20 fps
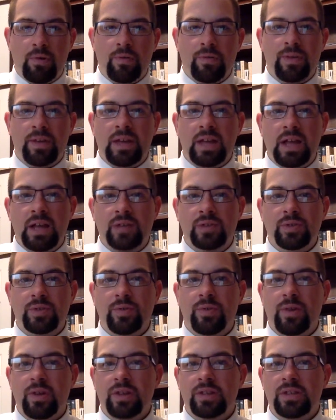of the Council
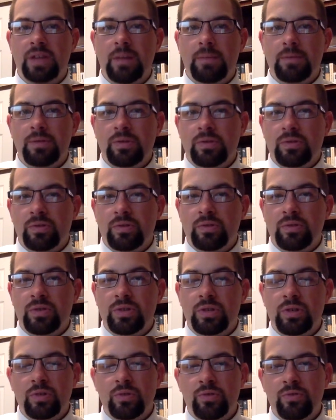for Exceptional
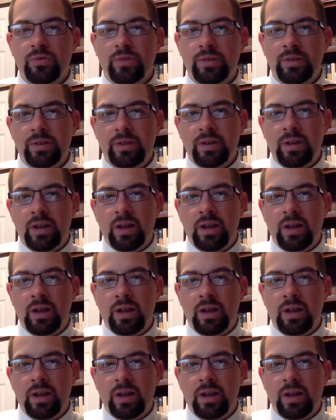Children,